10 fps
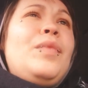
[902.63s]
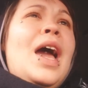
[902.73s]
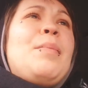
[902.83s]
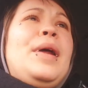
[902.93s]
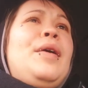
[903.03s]

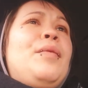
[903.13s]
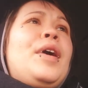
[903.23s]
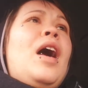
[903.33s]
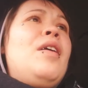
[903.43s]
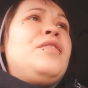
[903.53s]
I've been in
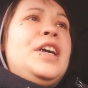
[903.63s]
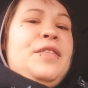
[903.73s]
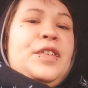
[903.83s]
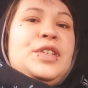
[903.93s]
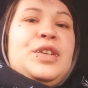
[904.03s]
recovery
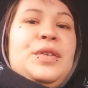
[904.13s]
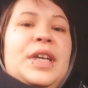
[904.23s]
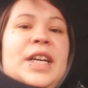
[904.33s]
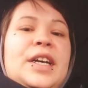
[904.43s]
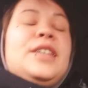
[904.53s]
for 2
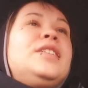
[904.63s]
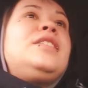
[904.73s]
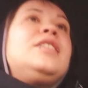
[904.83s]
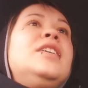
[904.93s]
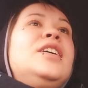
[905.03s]
years.
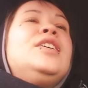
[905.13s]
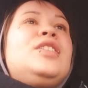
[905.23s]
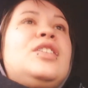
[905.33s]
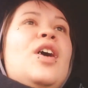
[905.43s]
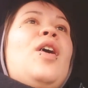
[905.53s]

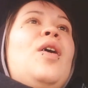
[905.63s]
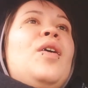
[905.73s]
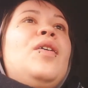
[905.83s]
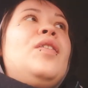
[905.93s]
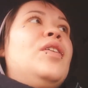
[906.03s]

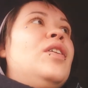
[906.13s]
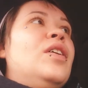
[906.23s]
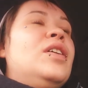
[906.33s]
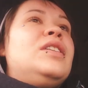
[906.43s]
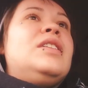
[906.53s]
So
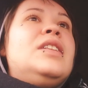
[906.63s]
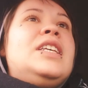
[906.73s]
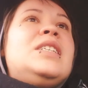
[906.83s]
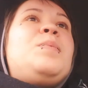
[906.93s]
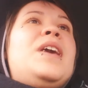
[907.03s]

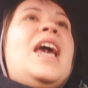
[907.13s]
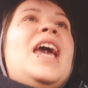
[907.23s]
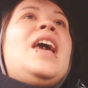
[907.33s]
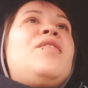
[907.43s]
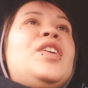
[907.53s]
these
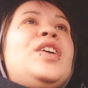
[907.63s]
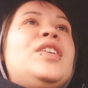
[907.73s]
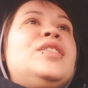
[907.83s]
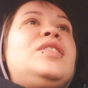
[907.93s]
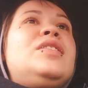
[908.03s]

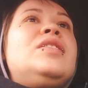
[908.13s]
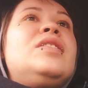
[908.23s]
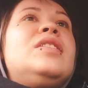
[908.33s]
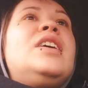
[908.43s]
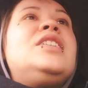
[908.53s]
behaviors,
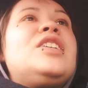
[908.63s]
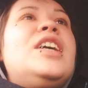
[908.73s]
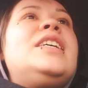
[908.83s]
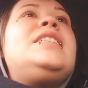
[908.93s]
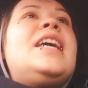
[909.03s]
it's
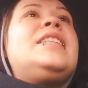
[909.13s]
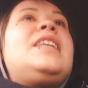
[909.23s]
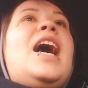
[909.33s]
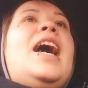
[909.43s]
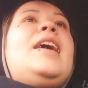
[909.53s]
going to take
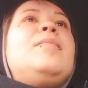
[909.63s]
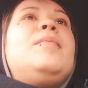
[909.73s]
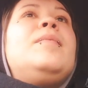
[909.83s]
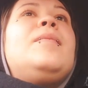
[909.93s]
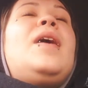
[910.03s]
time.
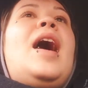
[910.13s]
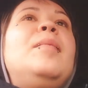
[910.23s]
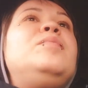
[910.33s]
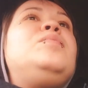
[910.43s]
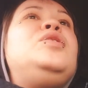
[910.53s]

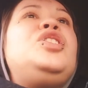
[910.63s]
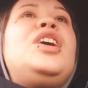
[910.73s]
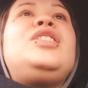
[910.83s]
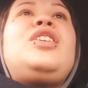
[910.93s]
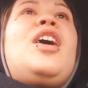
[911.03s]
I'm
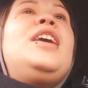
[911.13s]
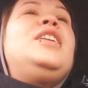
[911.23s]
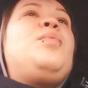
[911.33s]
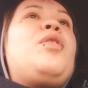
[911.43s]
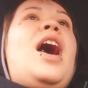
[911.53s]
just starting
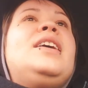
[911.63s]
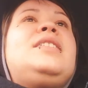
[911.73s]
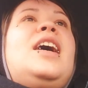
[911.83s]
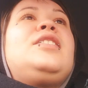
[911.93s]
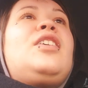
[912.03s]
to
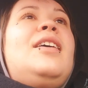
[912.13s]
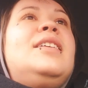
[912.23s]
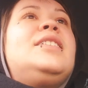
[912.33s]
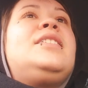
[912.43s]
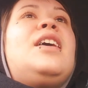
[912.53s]
process all
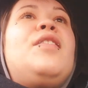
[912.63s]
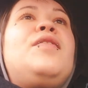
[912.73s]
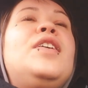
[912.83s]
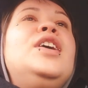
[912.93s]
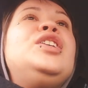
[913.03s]
this stuff,
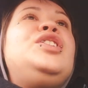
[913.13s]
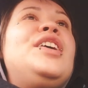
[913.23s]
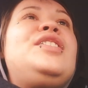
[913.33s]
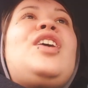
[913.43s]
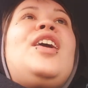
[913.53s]

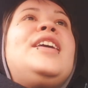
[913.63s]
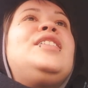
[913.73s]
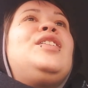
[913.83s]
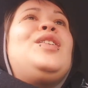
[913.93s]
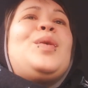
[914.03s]
just starting
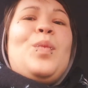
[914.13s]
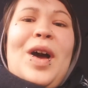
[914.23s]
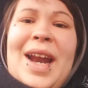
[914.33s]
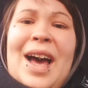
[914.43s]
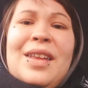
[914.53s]
to learn
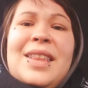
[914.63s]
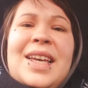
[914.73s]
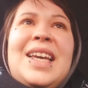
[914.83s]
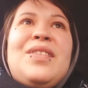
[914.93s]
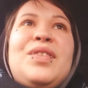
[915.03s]
what
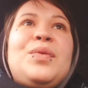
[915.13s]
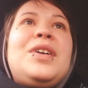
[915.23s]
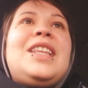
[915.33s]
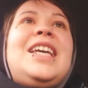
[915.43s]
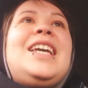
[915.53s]
healthy even
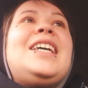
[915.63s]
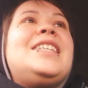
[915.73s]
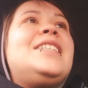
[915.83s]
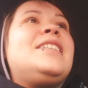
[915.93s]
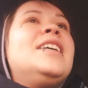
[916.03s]
really
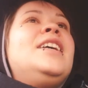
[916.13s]
is.